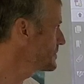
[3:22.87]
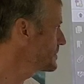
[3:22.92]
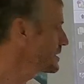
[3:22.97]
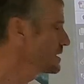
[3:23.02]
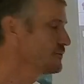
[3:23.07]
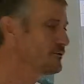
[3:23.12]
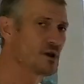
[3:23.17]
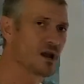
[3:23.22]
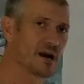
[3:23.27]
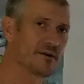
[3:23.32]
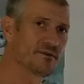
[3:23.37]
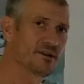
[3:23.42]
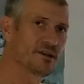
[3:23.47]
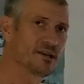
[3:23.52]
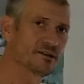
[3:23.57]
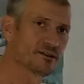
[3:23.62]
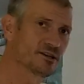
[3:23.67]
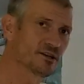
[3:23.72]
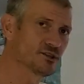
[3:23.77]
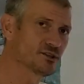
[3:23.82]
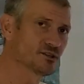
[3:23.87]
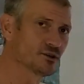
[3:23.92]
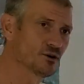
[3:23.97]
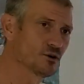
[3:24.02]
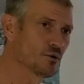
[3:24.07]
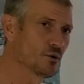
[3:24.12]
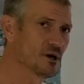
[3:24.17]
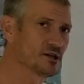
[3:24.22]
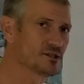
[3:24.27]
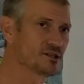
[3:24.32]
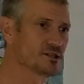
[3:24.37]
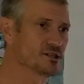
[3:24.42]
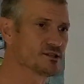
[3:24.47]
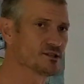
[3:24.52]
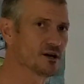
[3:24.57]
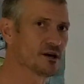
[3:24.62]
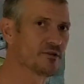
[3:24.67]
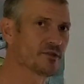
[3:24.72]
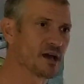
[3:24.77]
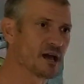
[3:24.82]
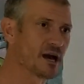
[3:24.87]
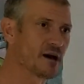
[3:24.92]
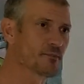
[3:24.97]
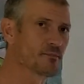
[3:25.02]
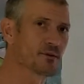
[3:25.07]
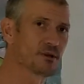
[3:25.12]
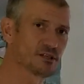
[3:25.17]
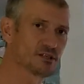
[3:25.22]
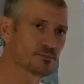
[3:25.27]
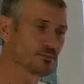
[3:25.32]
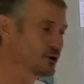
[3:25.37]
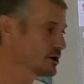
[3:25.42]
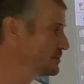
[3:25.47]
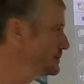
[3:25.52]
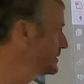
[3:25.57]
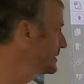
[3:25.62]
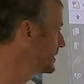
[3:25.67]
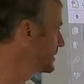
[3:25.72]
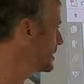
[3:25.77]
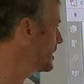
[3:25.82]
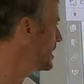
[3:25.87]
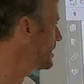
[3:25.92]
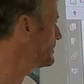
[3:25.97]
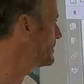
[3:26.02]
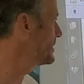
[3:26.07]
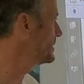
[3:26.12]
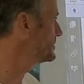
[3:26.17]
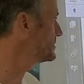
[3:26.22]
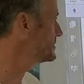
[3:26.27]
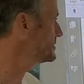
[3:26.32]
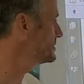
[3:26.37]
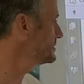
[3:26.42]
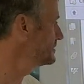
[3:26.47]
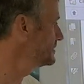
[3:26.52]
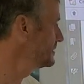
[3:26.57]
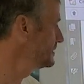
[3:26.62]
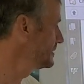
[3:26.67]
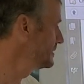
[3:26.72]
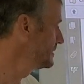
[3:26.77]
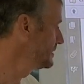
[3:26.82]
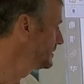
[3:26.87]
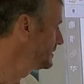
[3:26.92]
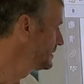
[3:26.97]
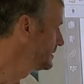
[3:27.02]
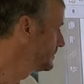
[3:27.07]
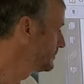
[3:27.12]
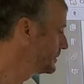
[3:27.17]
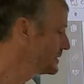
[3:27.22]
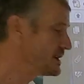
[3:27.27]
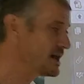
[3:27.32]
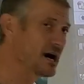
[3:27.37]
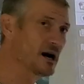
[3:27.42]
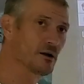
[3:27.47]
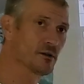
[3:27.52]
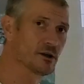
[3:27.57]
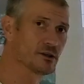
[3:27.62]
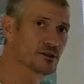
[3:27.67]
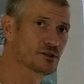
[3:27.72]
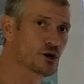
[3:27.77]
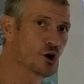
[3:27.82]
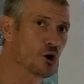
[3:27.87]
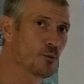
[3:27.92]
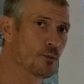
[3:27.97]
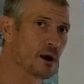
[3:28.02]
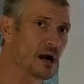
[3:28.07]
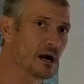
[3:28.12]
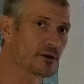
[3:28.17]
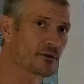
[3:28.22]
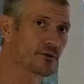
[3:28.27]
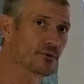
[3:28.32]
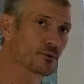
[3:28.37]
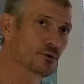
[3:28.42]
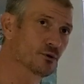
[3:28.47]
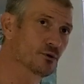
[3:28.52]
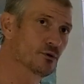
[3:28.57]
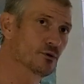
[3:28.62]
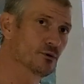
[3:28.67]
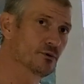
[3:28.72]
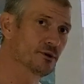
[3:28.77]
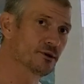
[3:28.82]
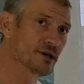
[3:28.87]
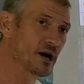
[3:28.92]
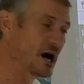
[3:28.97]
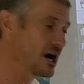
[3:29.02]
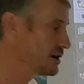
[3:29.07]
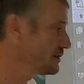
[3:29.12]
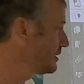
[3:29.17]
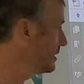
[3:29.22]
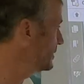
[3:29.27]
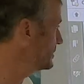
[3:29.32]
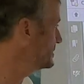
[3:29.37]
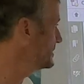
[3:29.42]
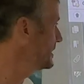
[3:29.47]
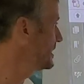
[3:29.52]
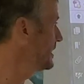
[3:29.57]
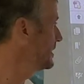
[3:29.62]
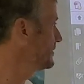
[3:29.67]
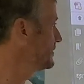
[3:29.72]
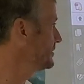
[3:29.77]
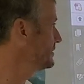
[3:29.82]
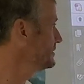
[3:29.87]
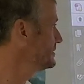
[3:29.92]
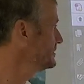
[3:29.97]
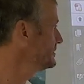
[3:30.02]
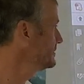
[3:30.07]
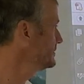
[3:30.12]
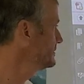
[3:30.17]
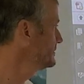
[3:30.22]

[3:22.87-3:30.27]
If you have any additional questions on that, please put them in the comments. But now let's go back through the dialogue together.